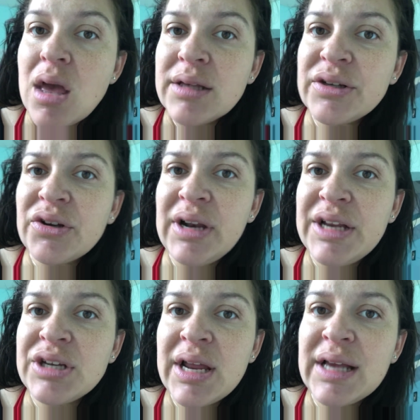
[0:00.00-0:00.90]

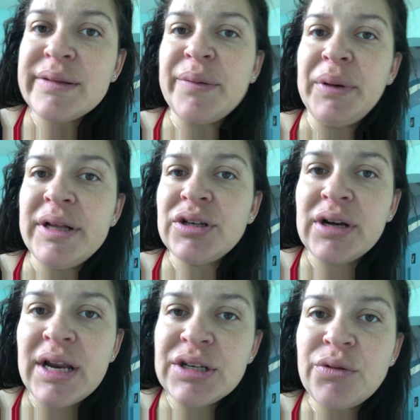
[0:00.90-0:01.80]
circulation, I guess, the blood
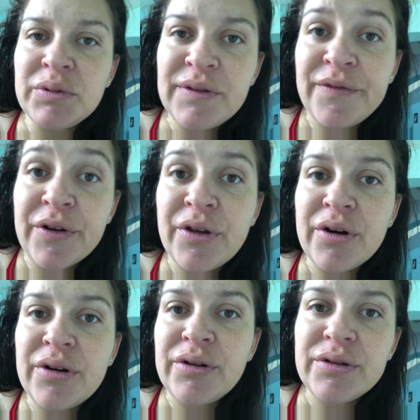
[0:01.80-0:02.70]
circulation was further